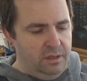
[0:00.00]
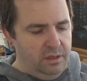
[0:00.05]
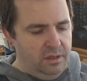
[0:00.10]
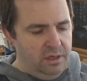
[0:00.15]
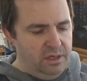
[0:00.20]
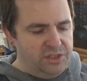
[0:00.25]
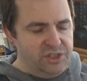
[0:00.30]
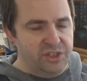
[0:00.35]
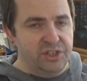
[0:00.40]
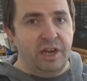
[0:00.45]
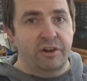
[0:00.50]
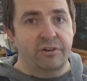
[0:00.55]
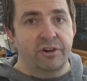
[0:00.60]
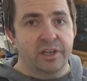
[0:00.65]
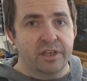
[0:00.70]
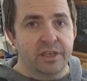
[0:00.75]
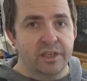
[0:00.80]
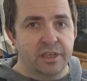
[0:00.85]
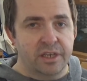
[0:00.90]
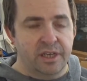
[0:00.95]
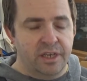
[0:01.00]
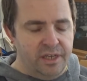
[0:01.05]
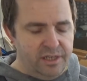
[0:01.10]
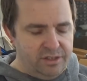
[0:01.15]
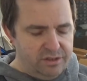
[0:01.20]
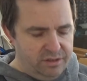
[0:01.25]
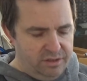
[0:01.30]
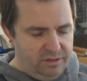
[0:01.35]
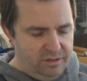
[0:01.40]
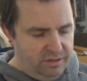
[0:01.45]
generic
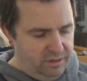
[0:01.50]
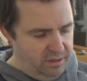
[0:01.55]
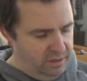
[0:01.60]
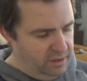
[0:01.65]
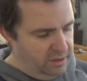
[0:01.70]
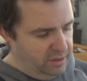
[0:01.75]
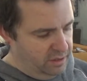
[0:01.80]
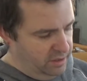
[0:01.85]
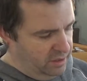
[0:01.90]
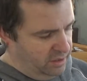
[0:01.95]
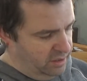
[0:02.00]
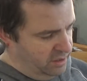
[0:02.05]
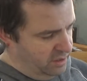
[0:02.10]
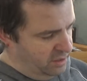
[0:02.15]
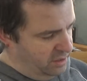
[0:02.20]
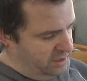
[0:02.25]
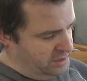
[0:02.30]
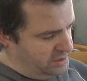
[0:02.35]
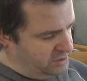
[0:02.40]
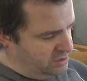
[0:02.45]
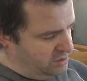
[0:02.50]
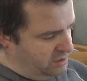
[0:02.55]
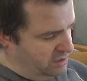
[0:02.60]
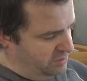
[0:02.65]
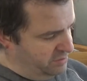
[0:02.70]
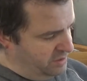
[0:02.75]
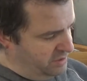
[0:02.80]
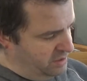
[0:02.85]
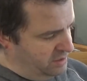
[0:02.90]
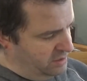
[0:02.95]
kit, it's going to
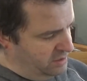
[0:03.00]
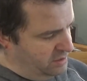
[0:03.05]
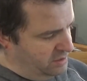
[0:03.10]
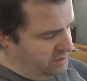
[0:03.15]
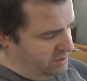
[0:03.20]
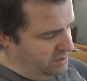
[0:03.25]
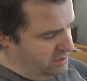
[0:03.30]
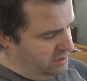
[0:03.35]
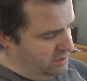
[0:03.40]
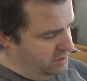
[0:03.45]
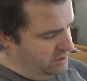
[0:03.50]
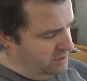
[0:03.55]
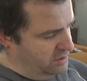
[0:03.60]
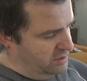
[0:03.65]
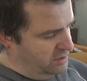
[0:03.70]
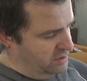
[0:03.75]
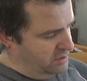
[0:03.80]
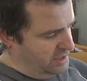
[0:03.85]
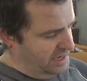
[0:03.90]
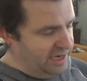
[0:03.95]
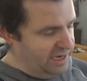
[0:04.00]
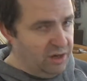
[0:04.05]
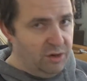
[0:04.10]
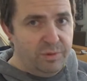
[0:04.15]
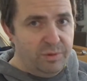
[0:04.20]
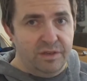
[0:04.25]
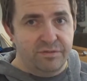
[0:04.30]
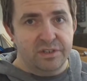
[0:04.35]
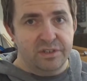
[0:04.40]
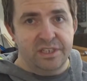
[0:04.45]
be a little
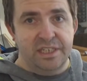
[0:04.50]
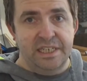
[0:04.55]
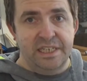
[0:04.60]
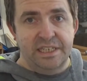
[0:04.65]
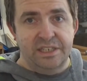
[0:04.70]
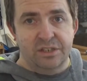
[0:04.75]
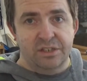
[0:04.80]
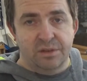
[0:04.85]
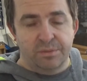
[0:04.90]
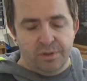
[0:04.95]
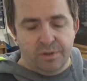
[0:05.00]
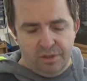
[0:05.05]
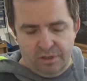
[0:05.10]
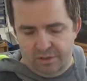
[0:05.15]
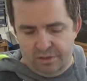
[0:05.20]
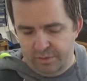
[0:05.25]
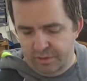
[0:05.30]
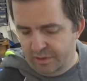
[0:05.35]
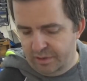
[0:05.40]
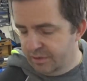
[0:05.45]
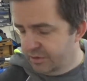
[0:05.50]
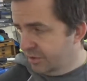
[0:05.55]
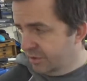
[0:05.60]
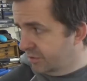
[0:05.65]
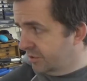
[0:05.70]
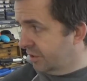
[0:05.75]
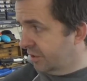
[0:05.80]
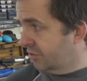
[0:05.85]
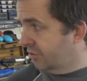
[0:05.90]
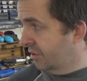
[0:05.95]
bit of a teaser, but what I'll do is
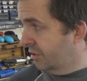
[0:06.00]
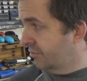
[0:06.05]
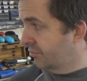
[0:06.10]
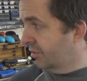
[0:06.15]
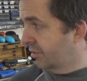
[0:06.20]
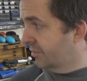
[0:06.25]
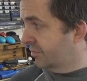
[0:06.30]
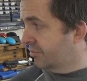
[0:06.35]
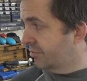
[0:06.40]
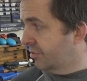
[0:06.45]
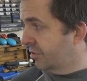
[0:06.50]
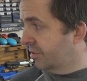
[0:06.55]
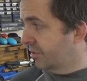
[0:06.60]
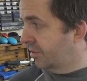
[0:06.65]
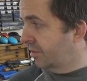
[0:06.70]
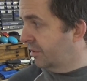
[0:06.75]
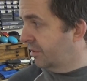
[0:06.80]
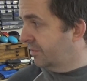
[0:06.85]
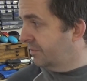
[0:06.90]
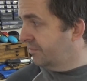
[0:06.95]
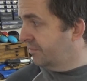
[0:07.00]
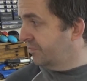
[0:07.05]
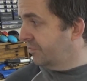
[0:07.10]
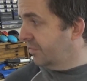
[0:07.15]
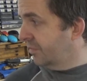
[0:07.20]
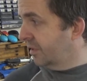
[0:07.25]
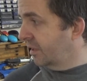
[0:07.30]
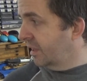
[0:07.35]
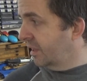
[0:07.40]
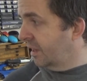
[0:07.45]
I'll try and run through
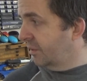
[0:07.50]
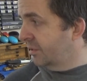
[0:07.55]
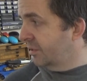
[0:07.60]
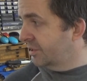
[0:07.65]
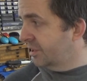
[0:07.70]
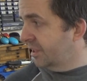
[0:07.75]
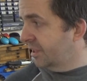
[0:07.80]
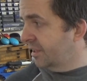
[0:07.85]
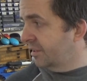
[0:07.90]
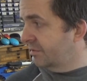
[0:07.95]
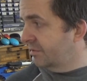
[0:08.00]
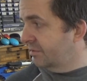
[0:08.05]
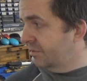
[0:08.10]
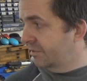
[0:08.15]
how I did it,